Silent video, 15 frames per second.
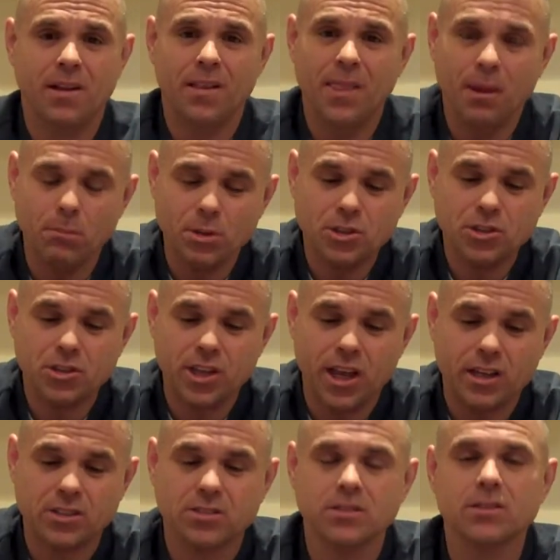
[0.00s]
Number
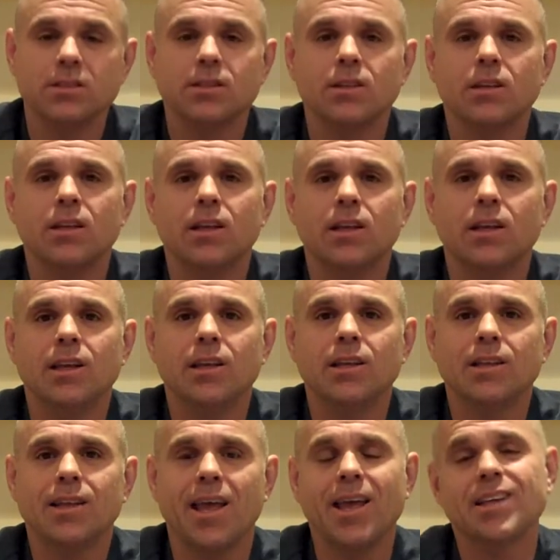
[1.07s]
six
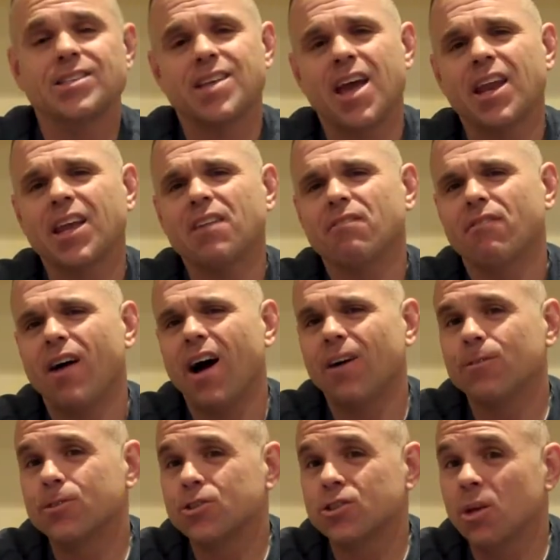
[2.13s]
is getting
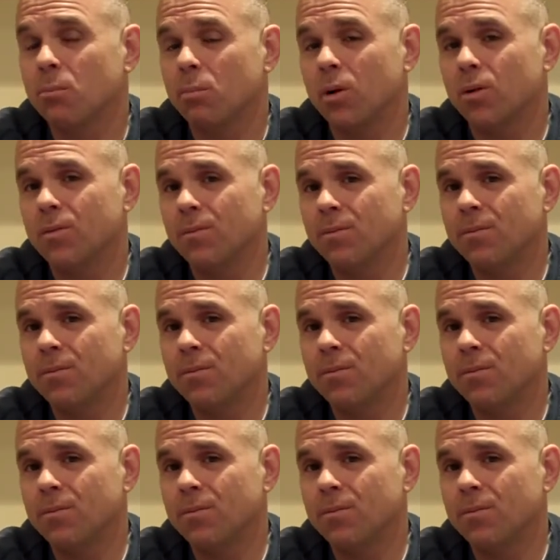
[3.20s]
involved simple.